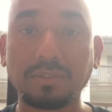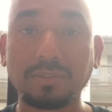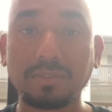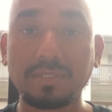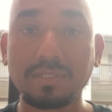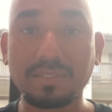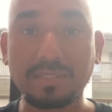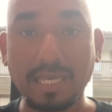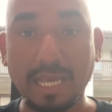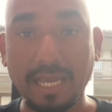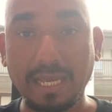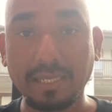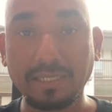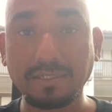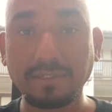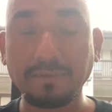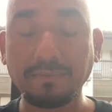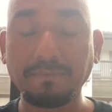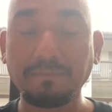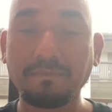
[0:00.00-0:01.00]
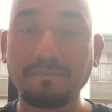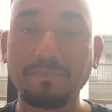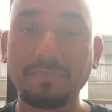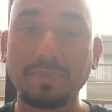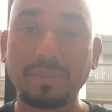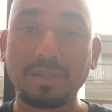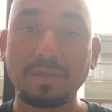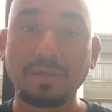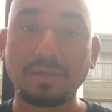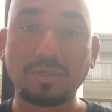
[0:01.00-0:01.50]
sad.
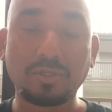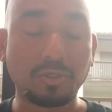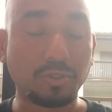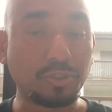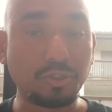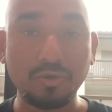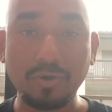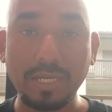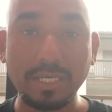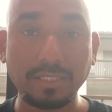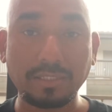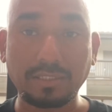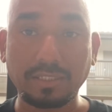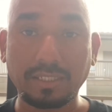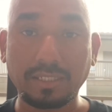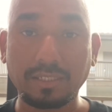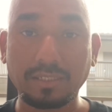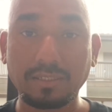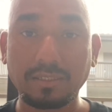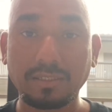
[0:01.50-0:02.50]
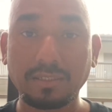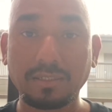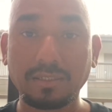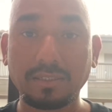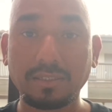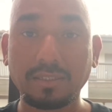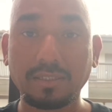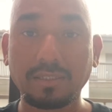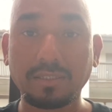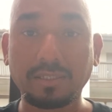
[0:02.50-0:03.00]
Don't do anything
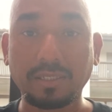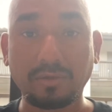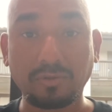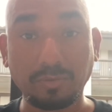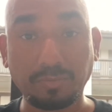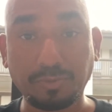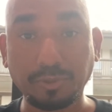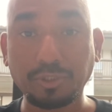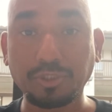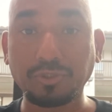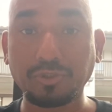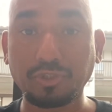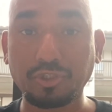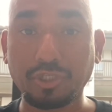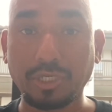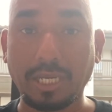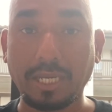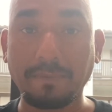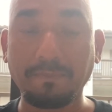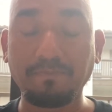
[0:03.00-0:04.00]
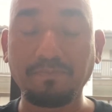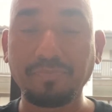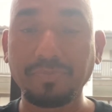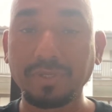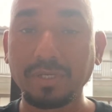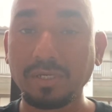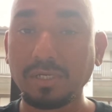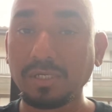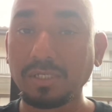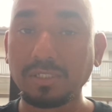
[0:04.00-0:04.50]
that will put you to shame.
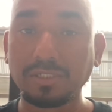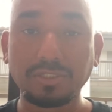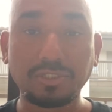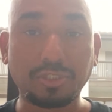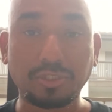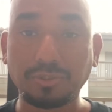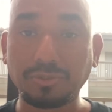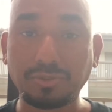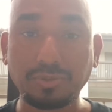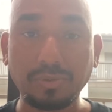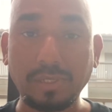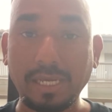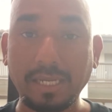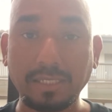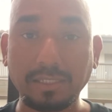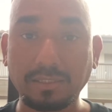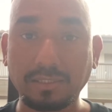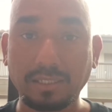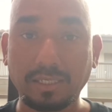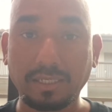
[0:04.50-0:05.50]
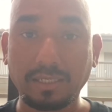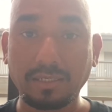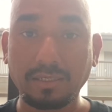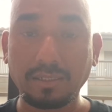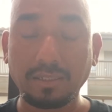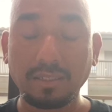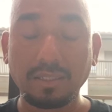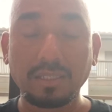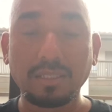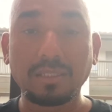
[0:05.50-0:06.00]
Don't do anything
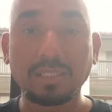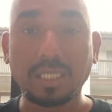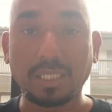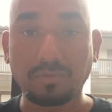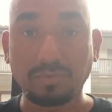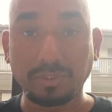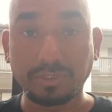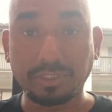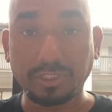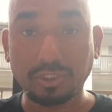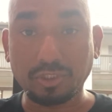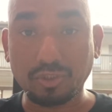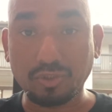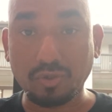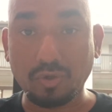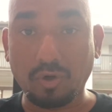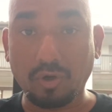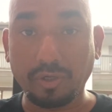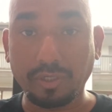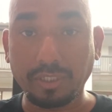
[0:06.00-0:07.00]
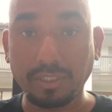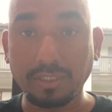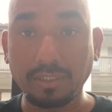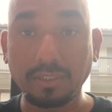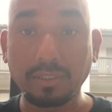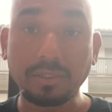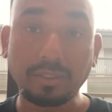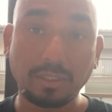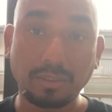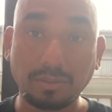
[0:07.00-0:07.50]
that will destroy
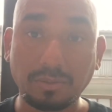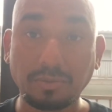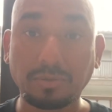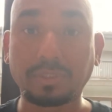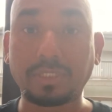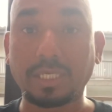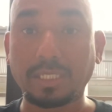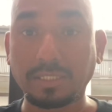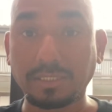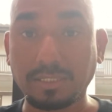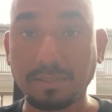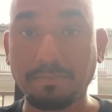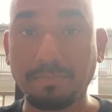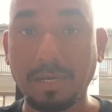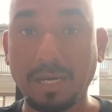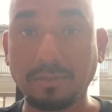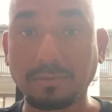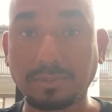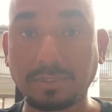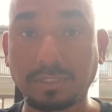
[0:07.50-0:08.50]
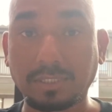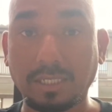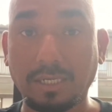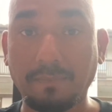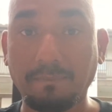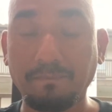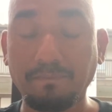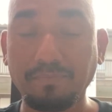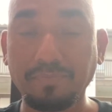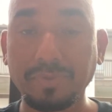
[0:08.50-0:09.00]
the good that is about to come.
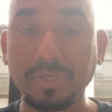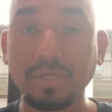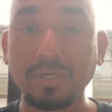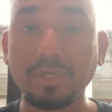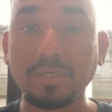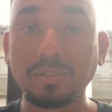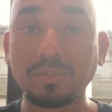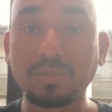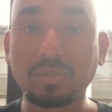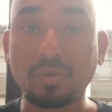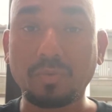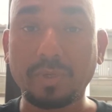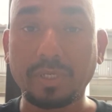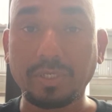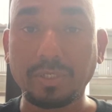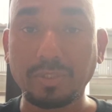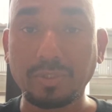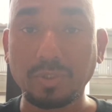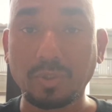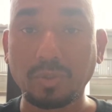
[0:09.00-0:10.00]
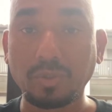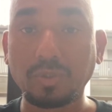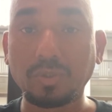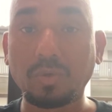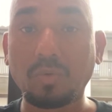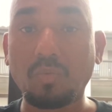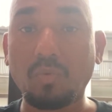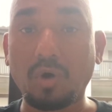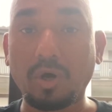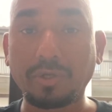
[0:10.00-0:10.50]
So, when you don't
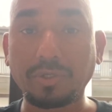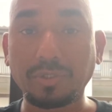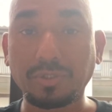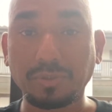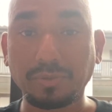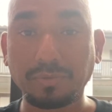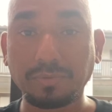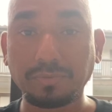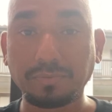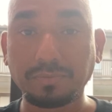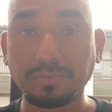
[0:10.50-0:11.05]
know what to do,